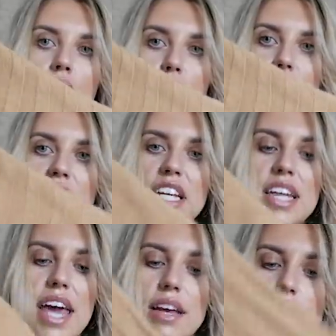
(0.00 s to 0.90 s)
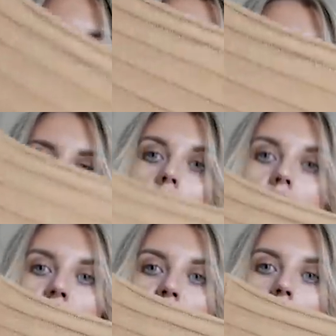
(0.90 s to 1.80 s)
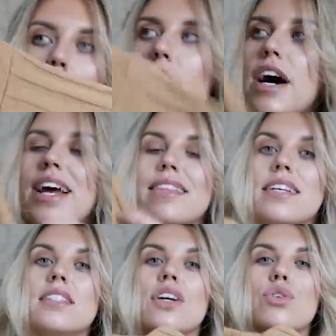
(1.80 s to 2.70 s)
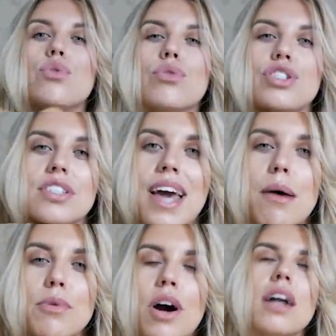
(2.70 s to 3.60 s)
thick knit, cozy jumper in this gorgeous camel